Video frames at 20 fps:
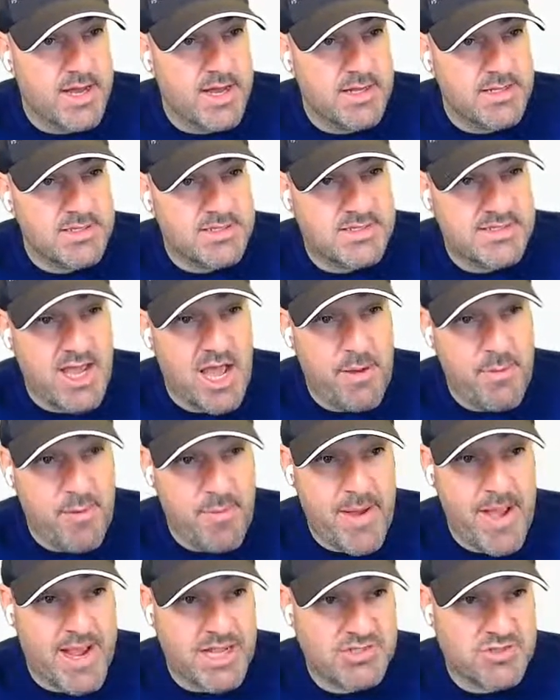set up a
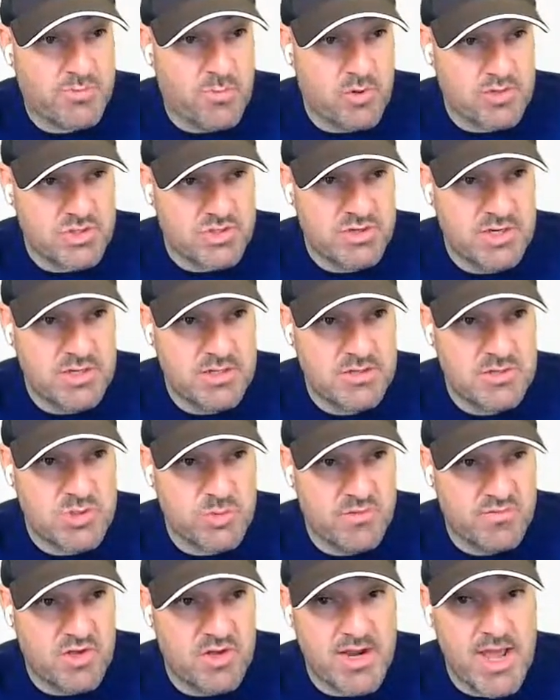package repository. So
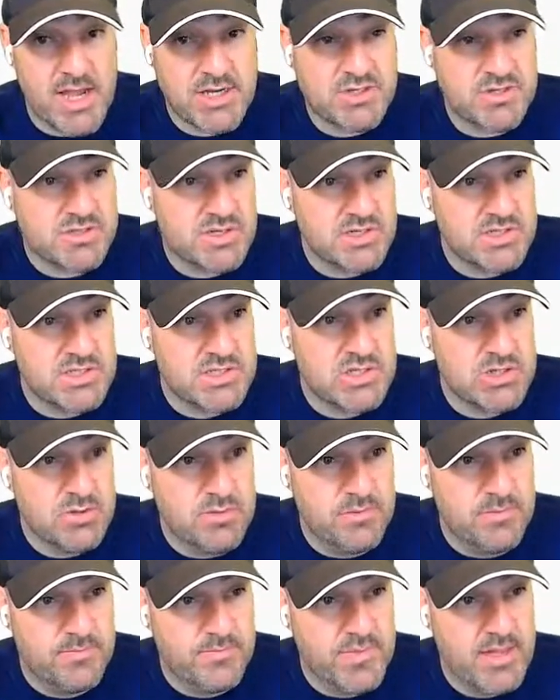we've done exercise
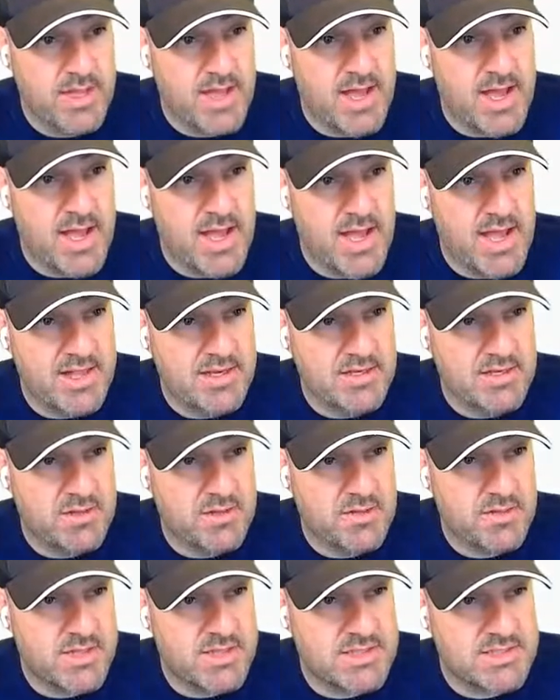2, and
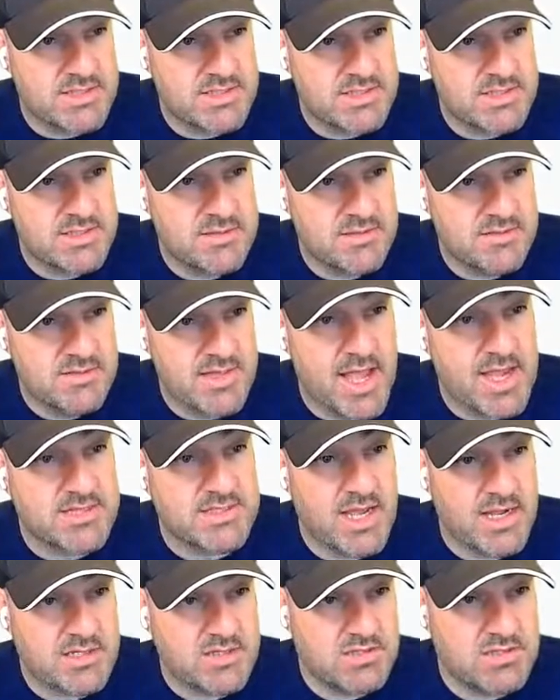this next
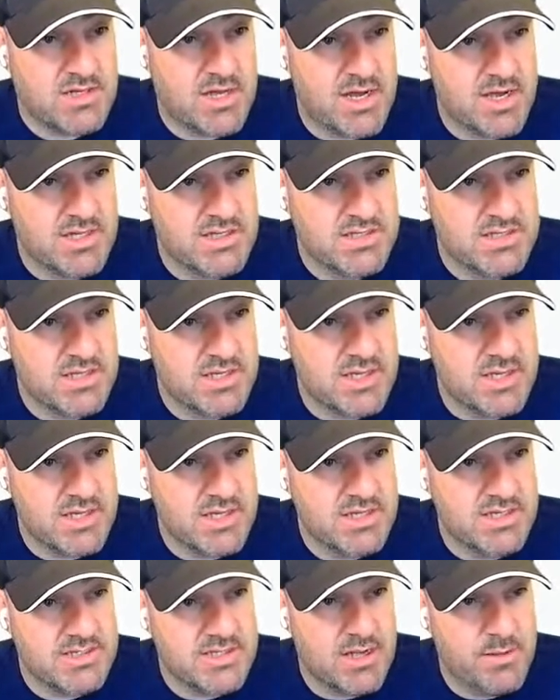exercise
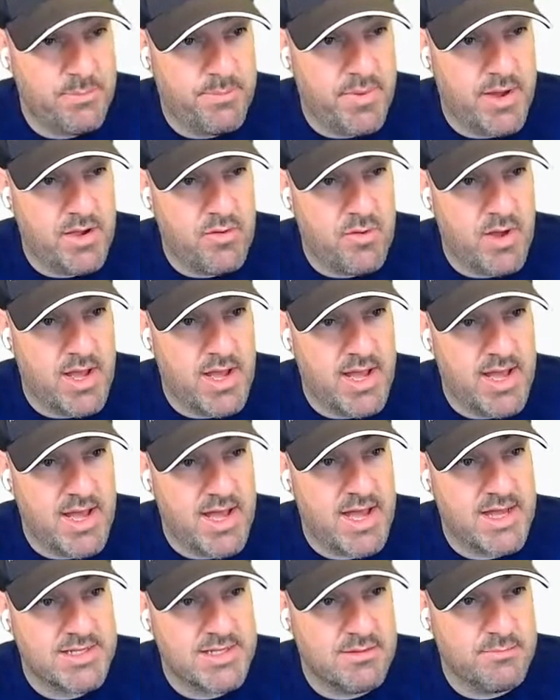is about
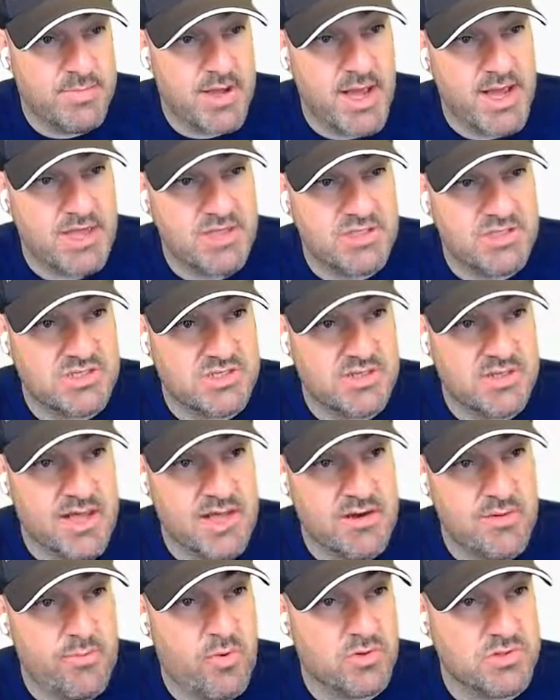adding packages to
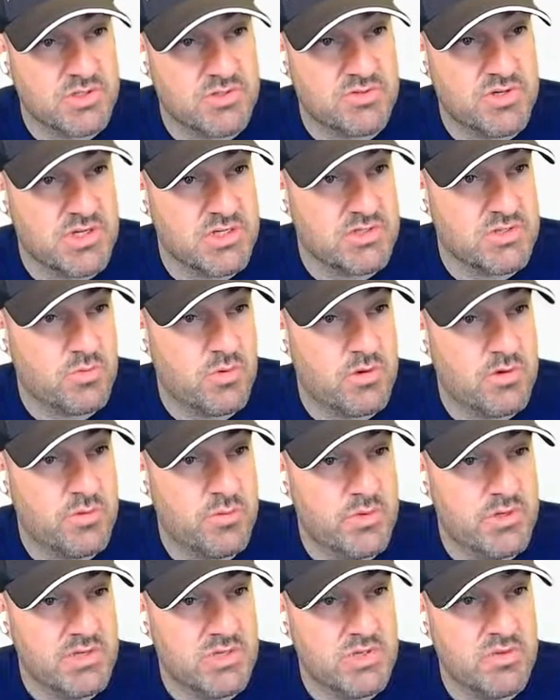that repository. So what
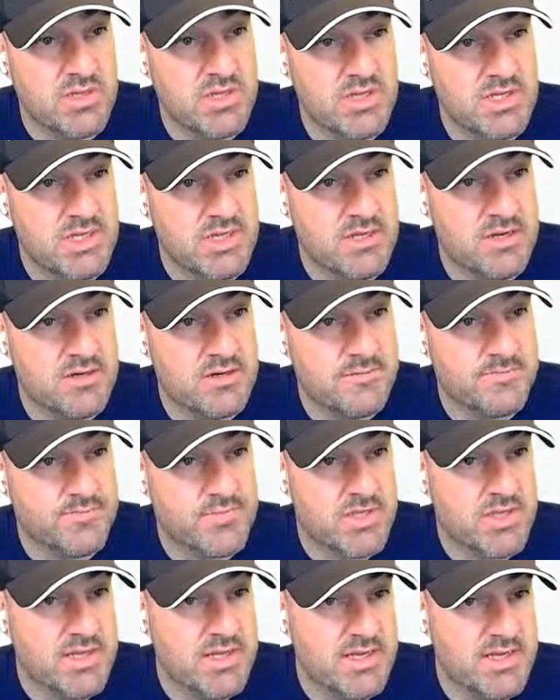we're doing here
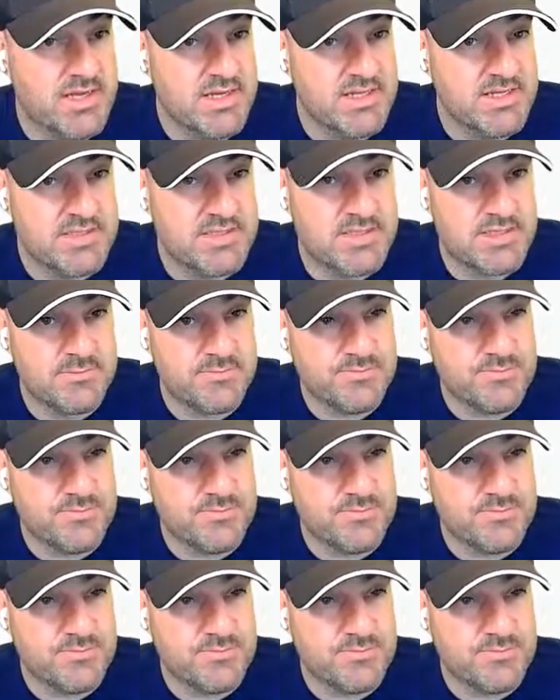is,